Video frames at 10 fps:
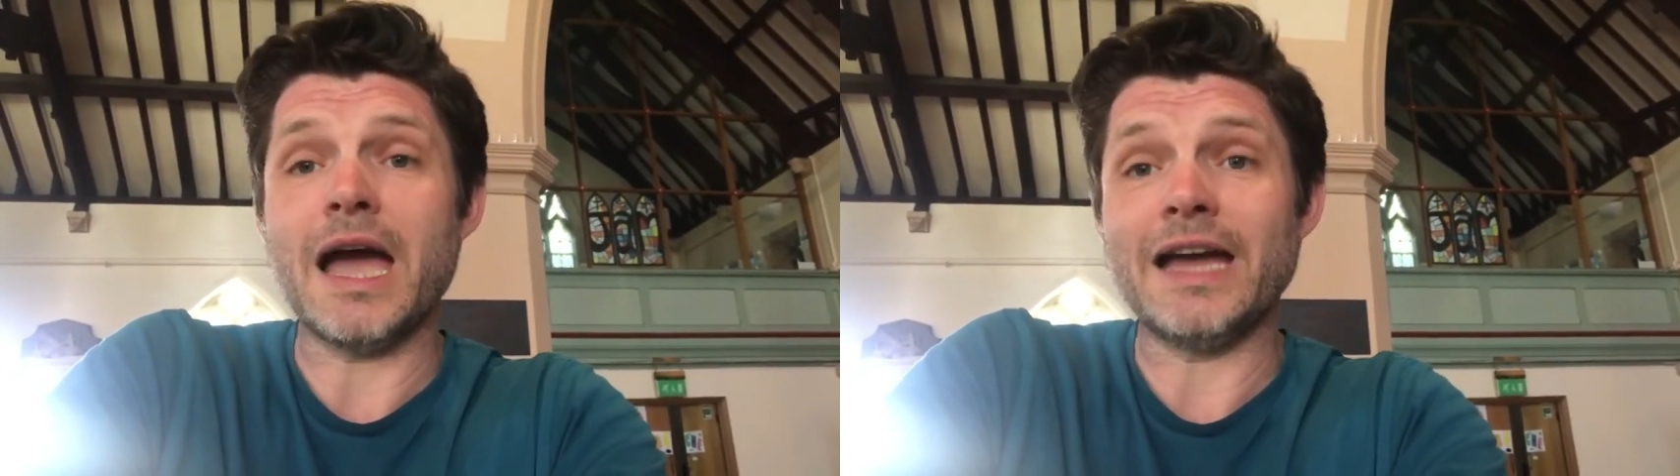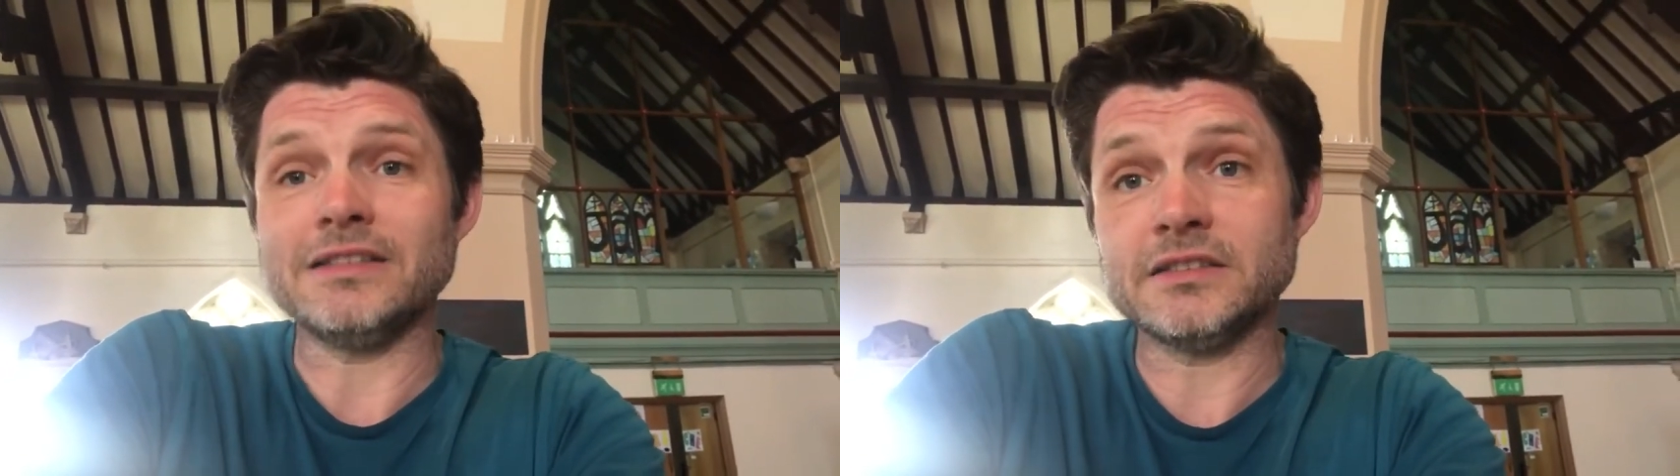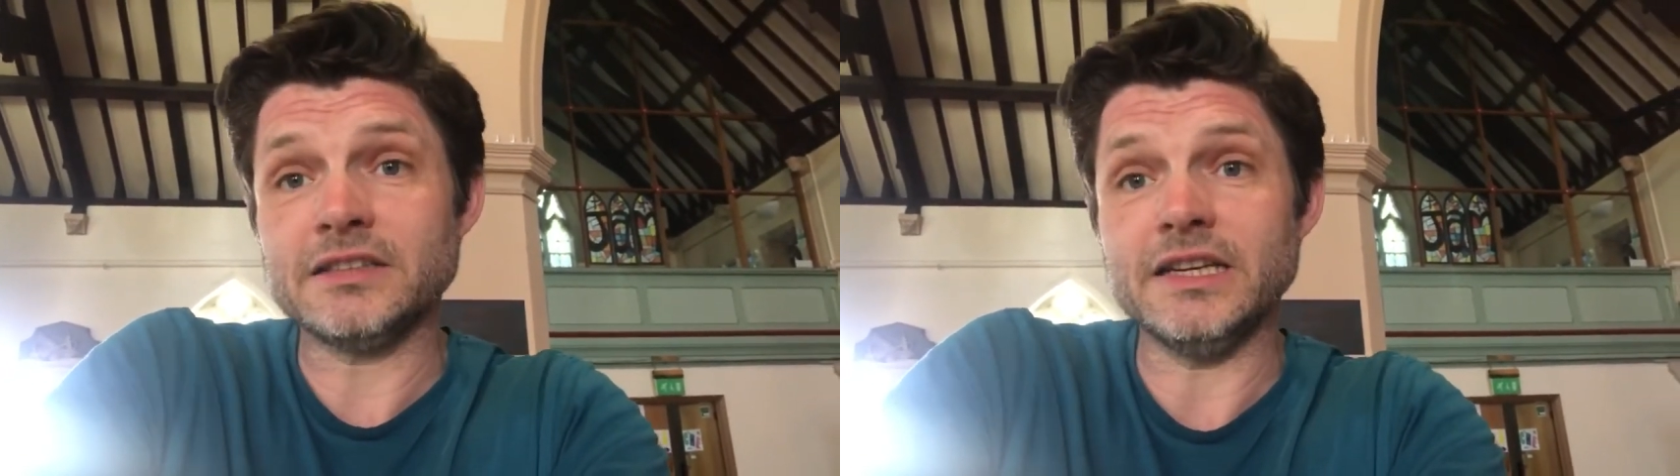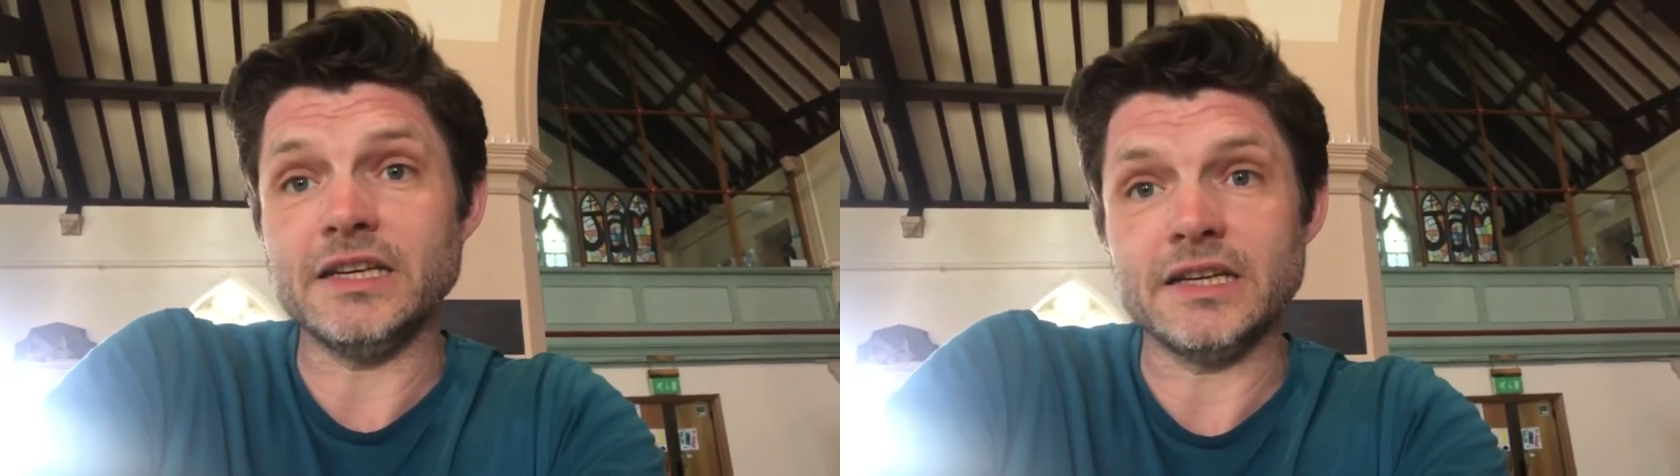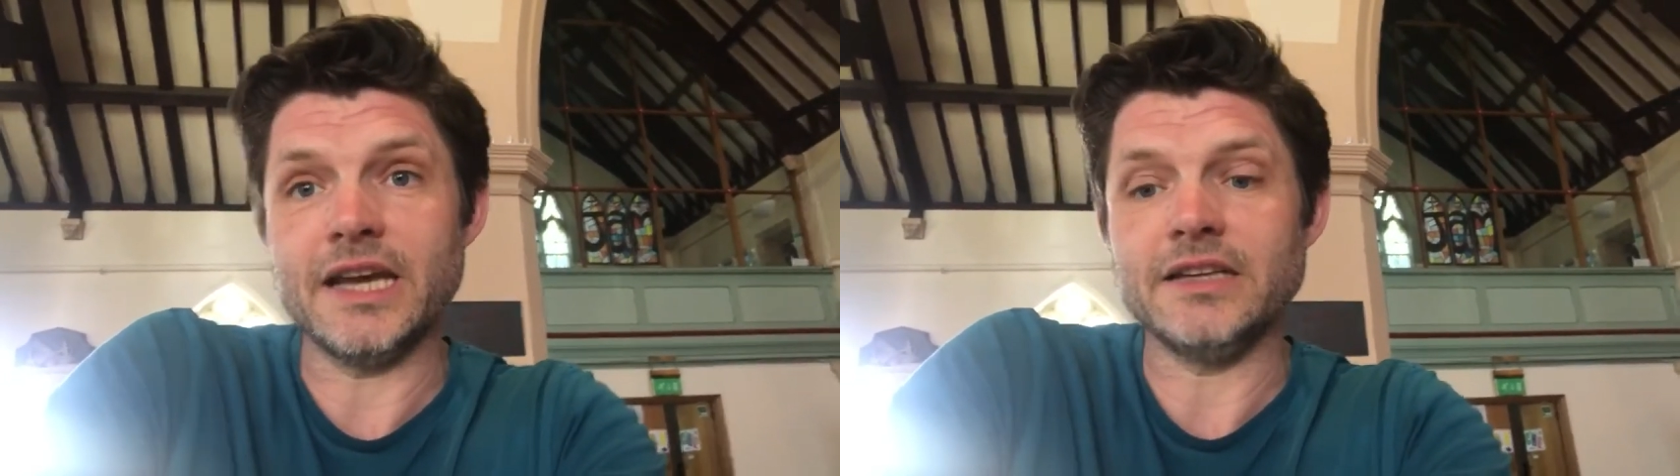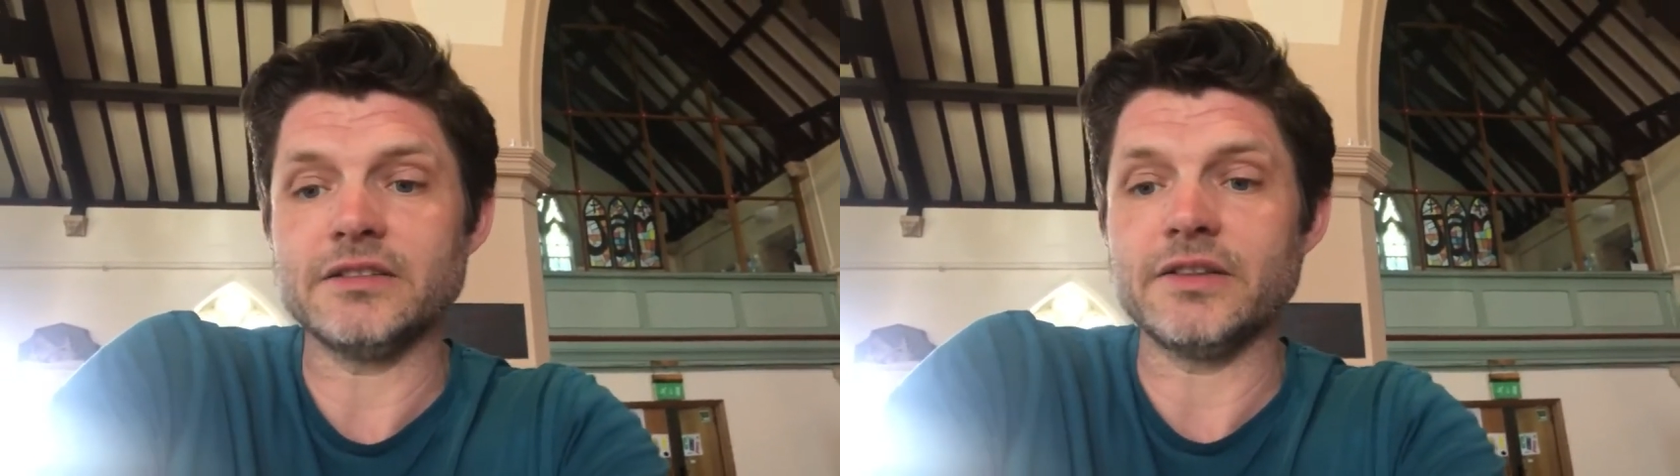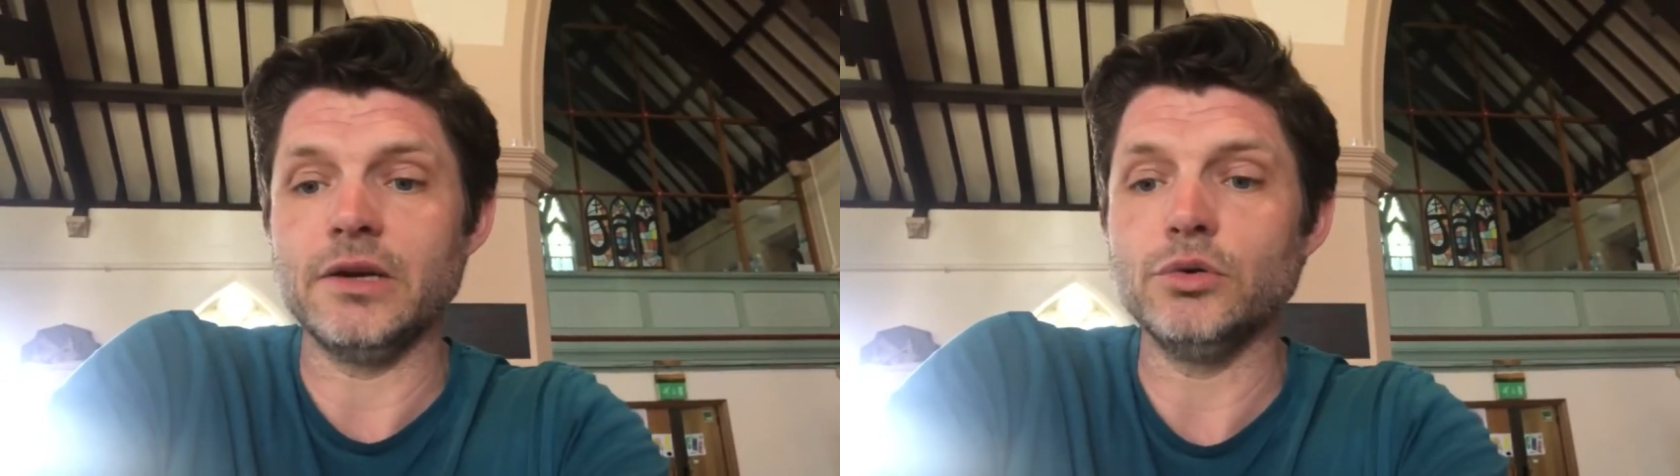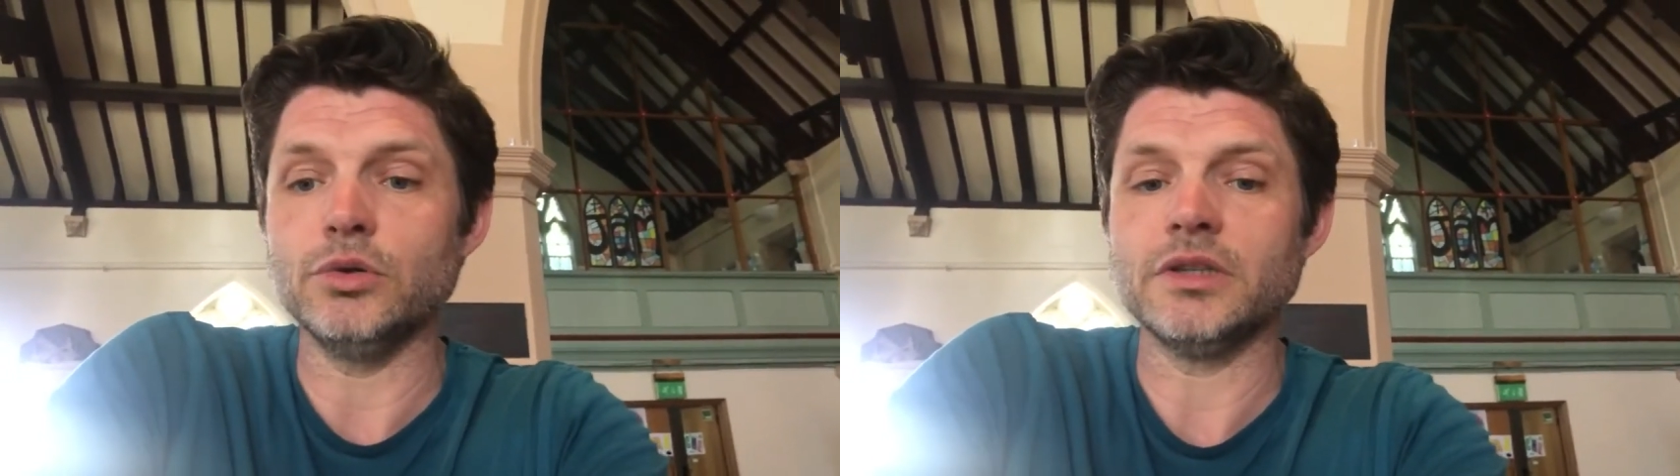and sin against the
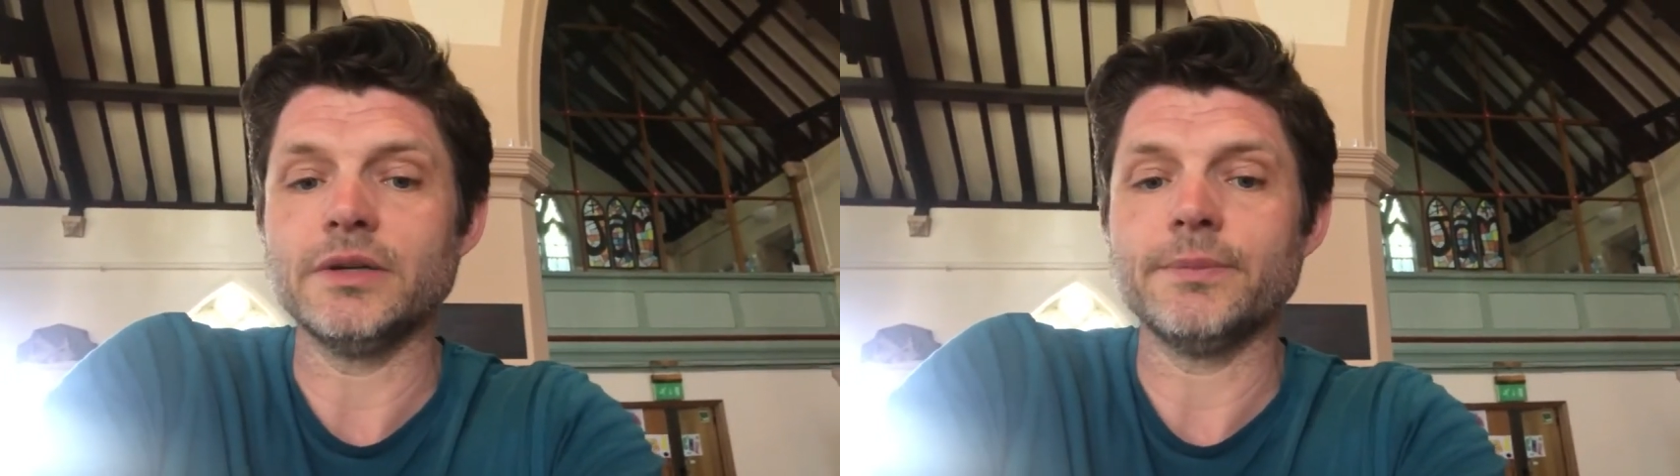Lord.